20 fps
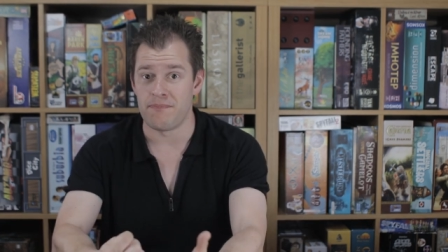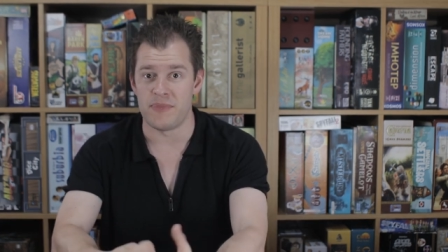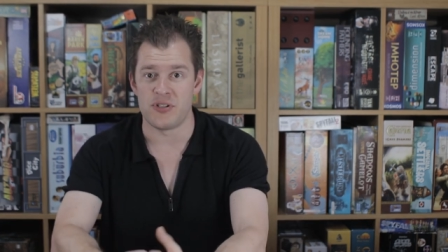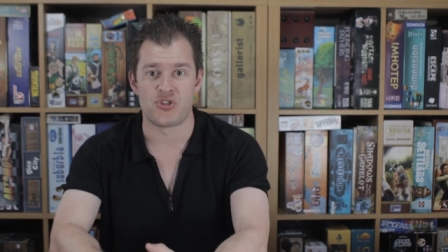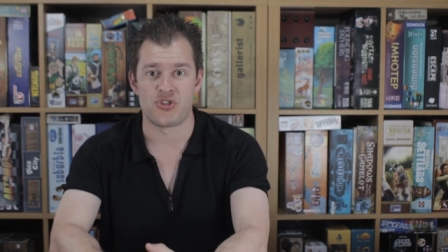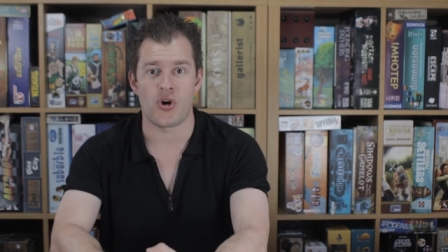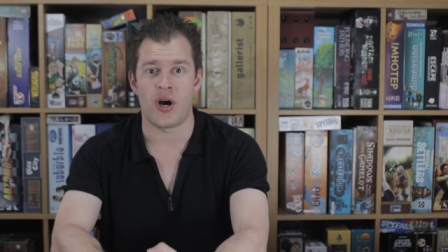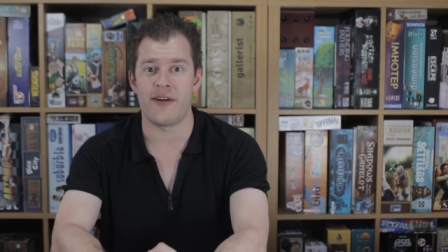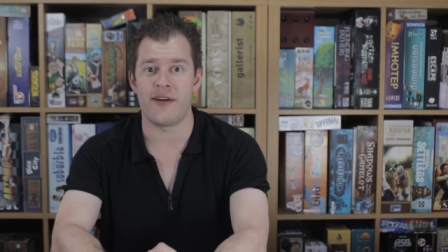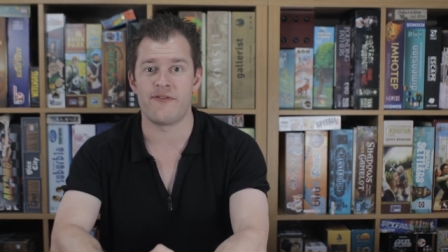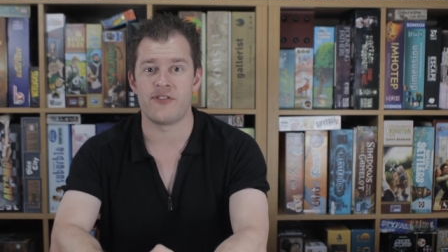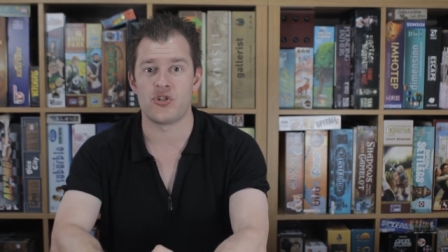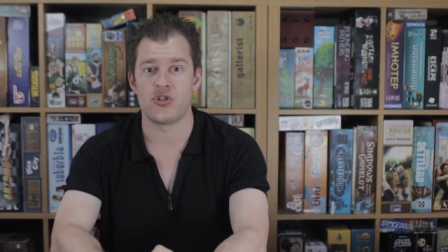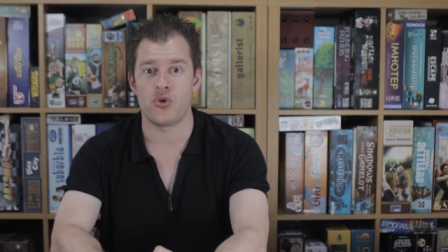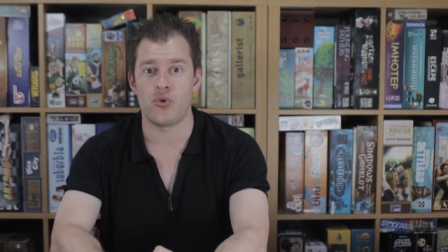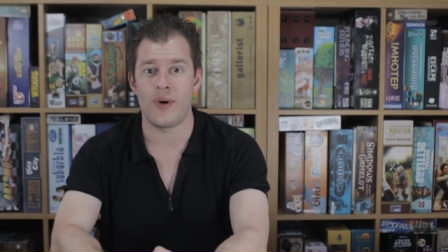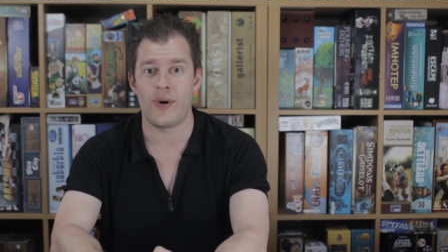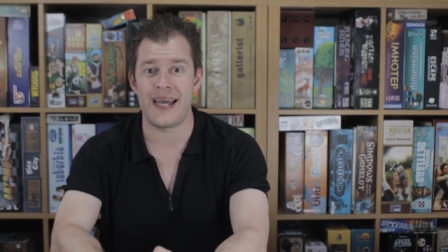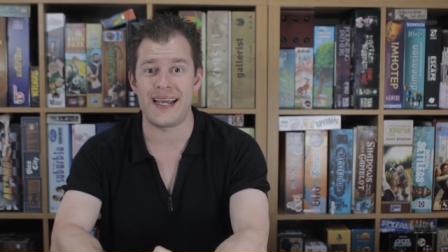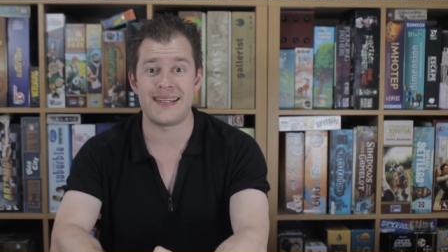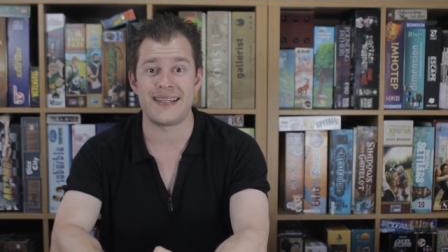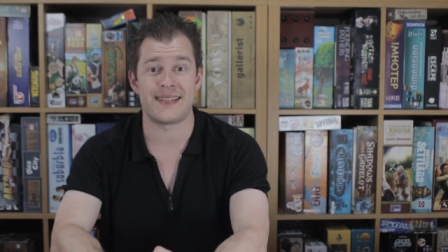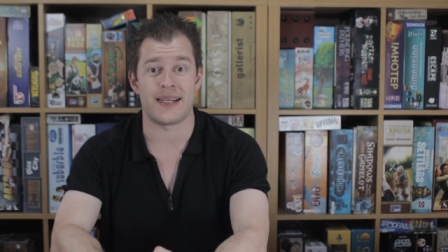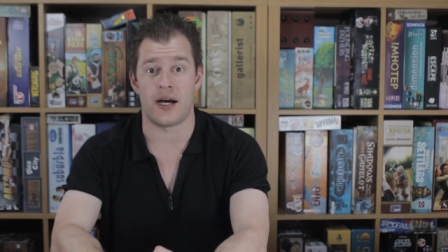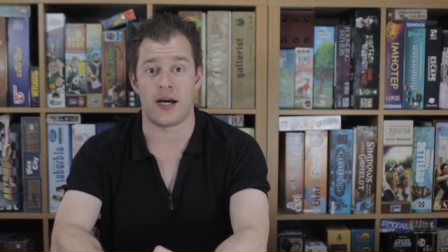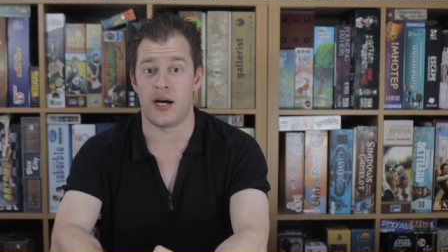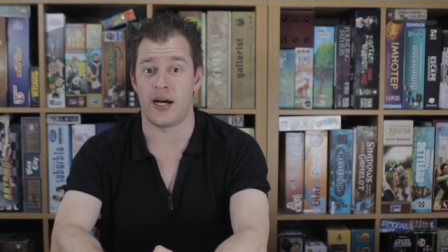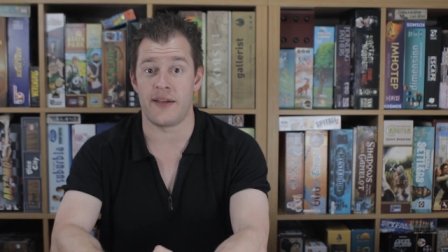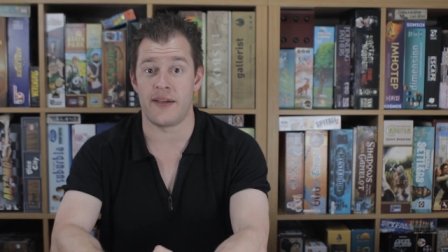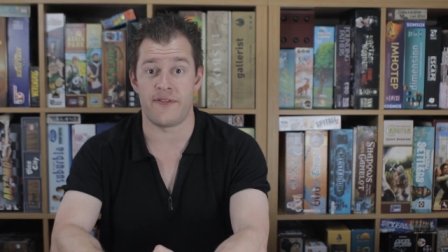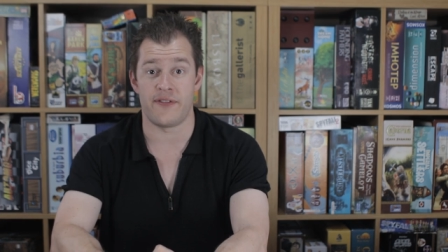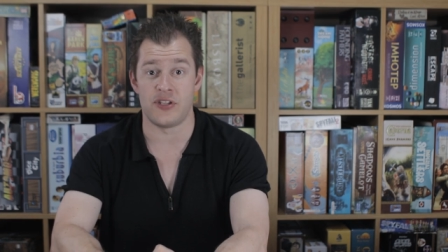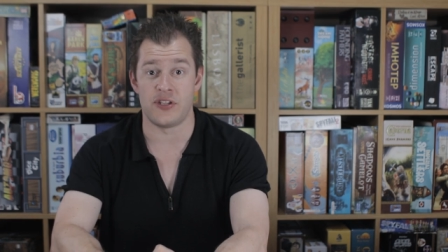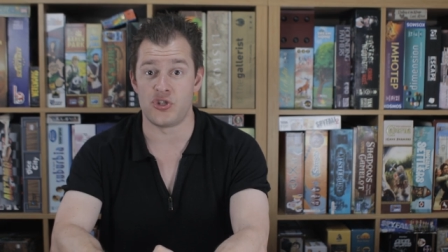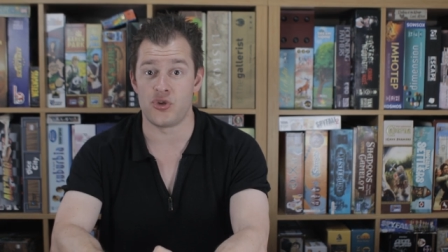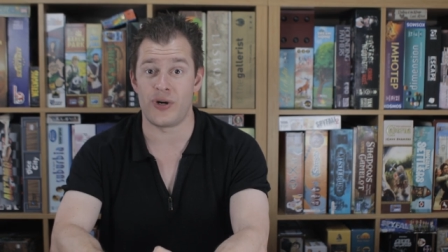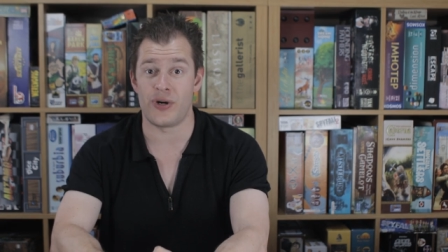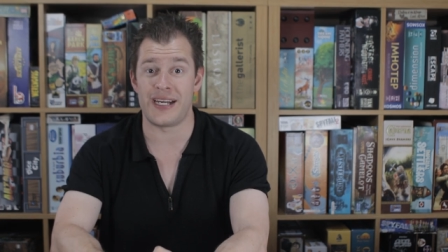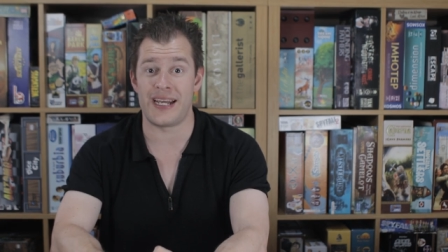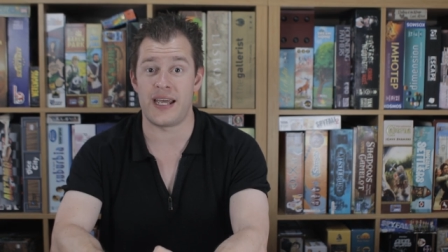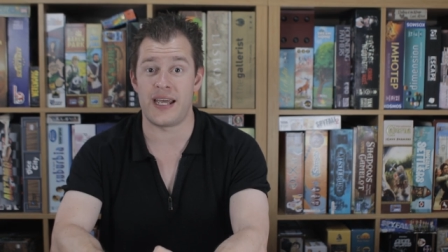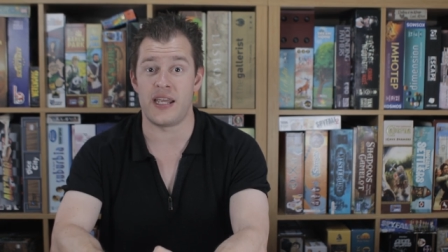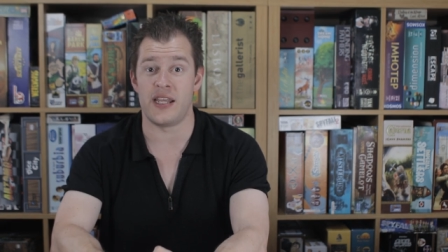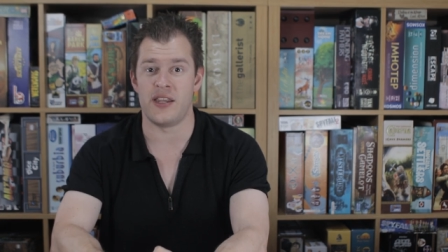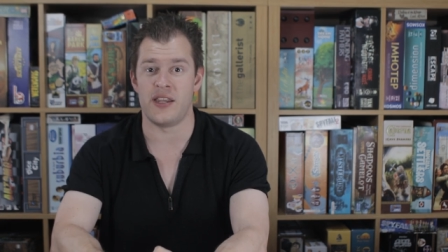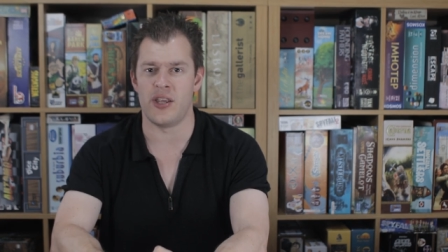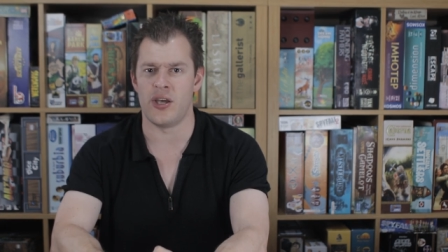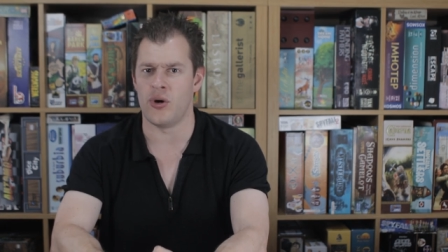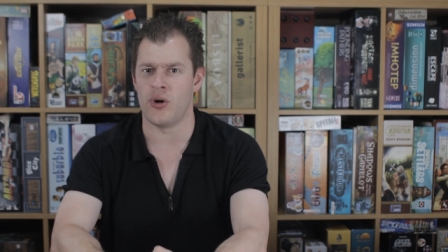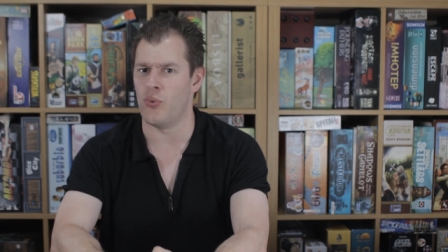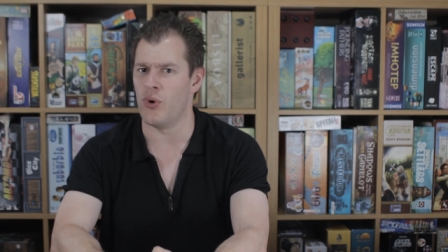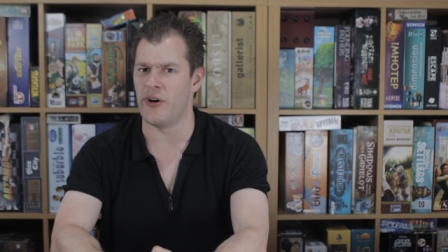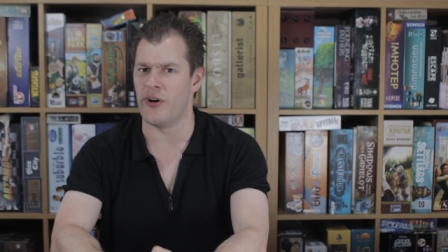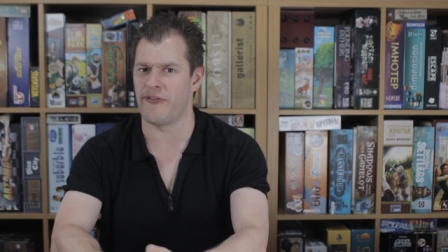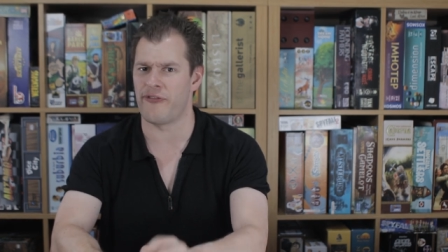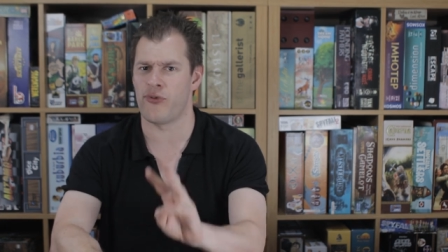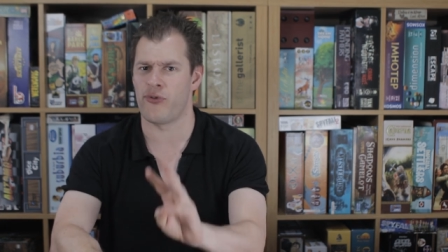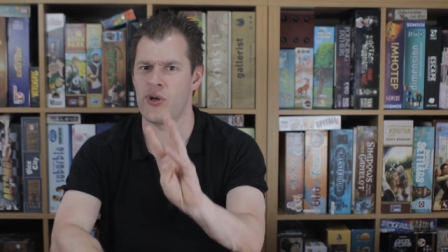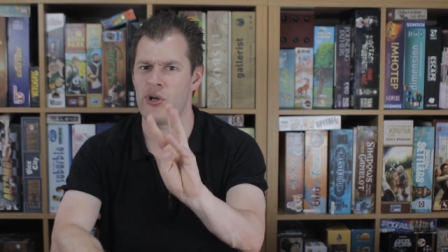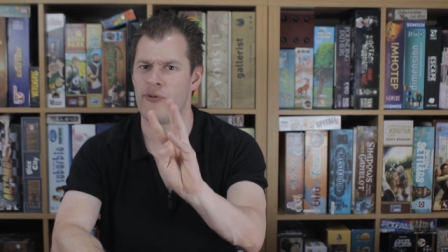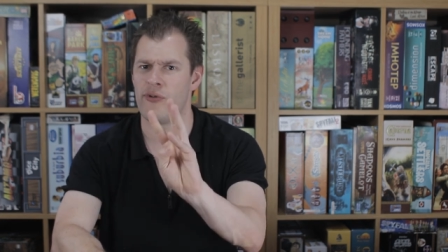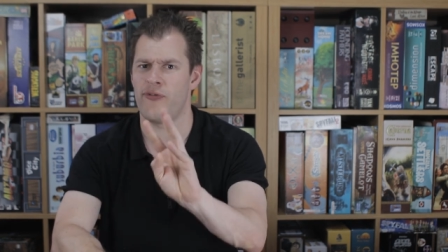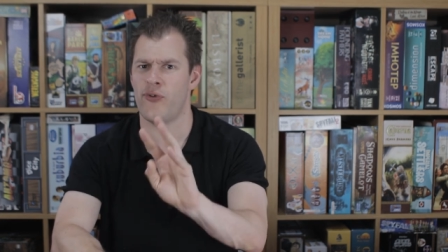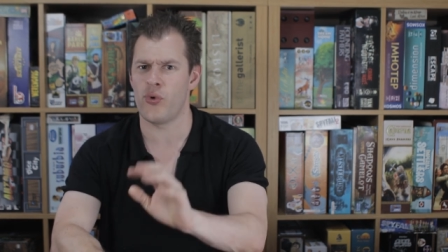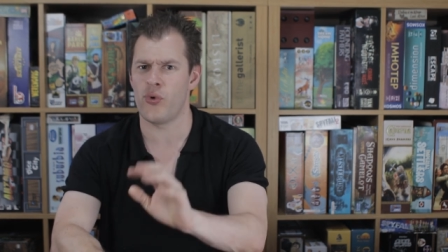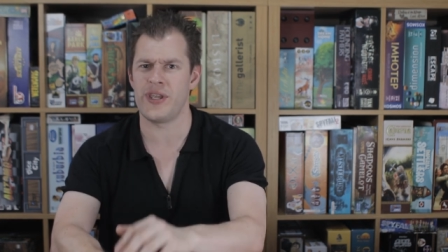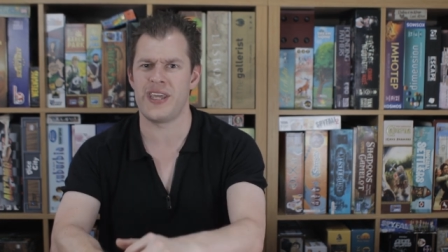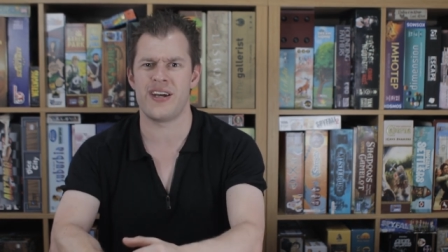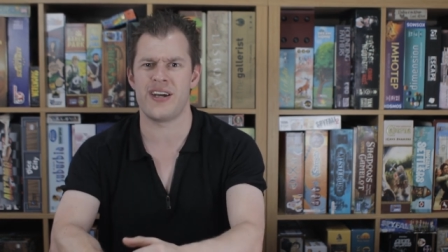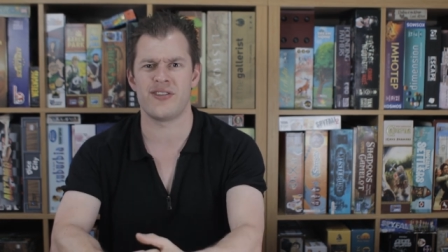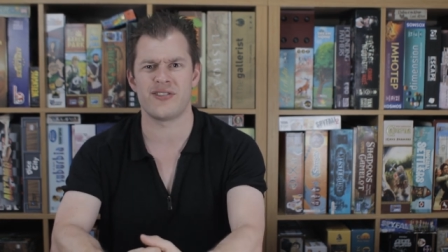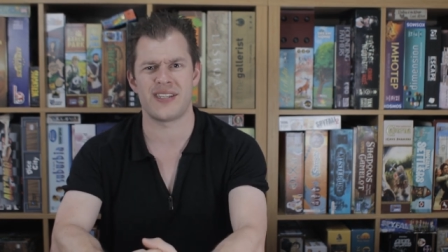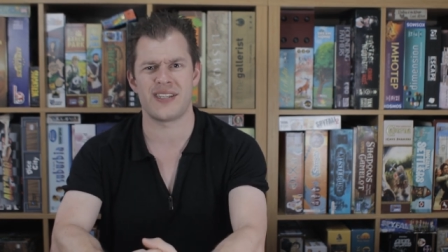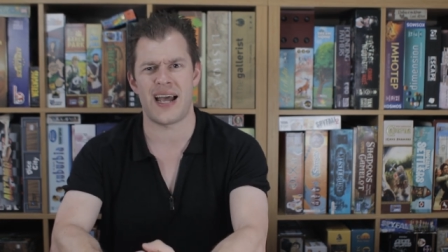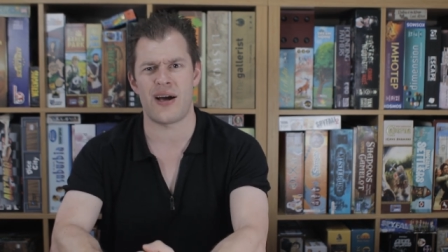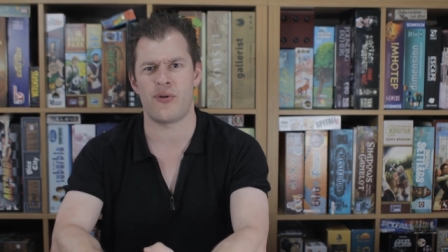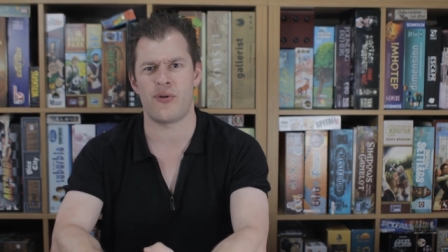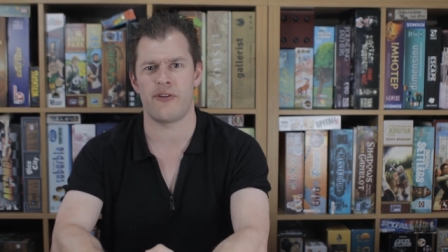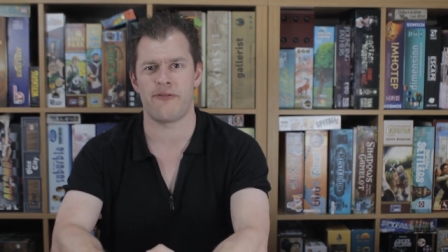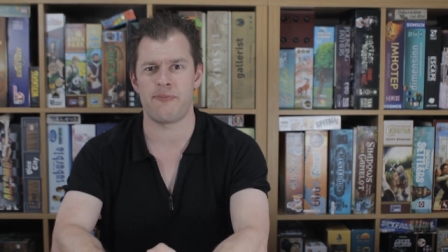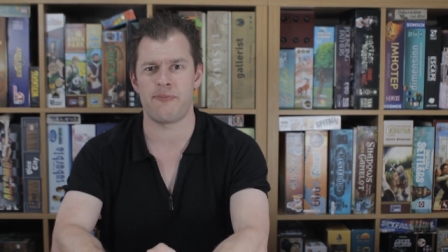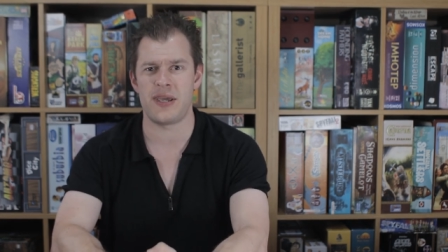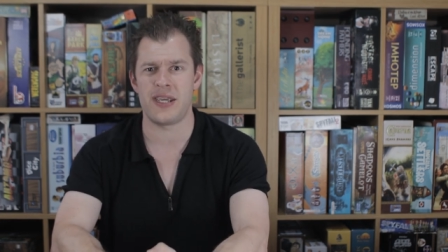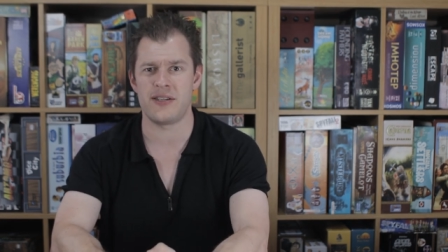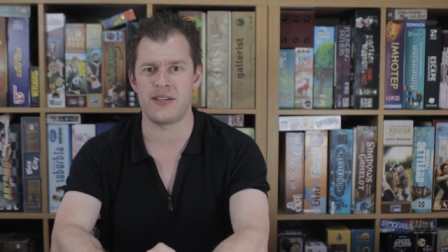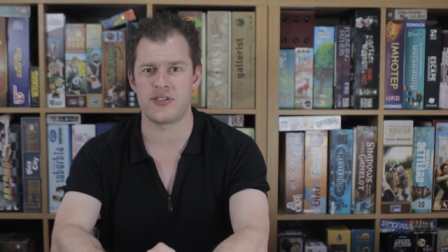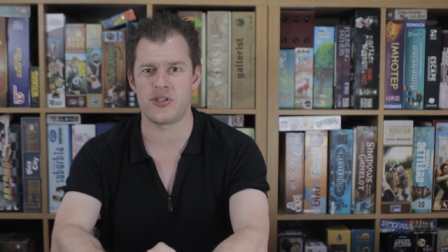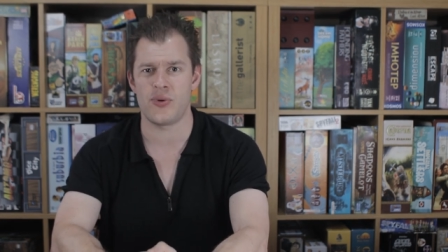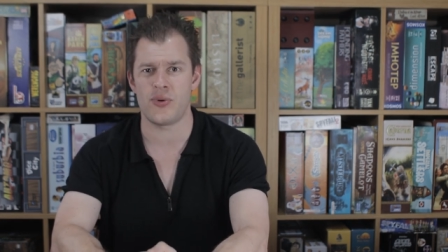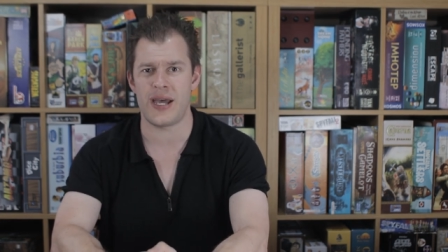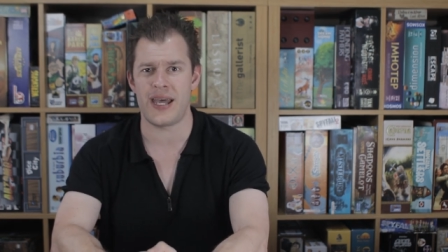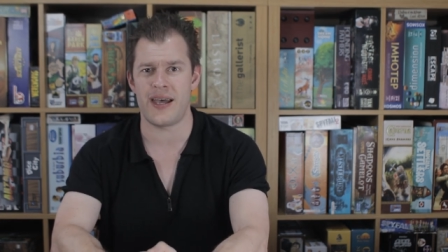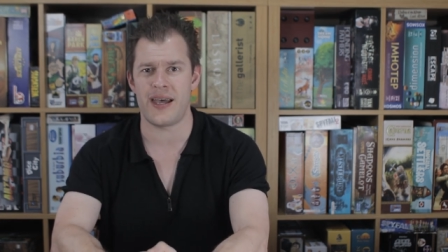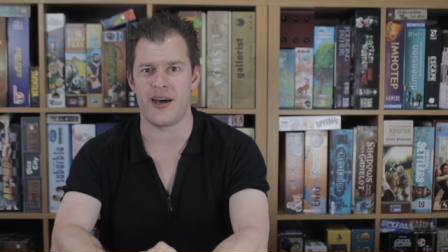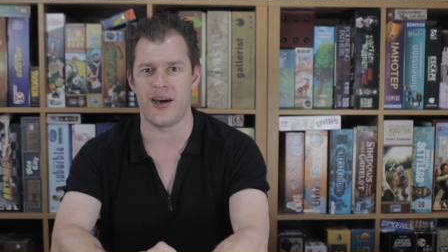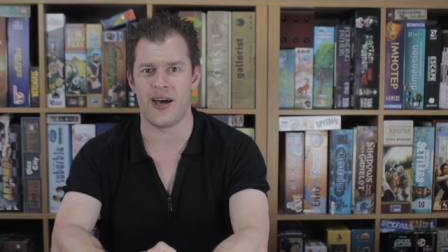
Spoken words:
A triumph as always. I've enjoyed it in the, 3 or 4 years now I've been to it.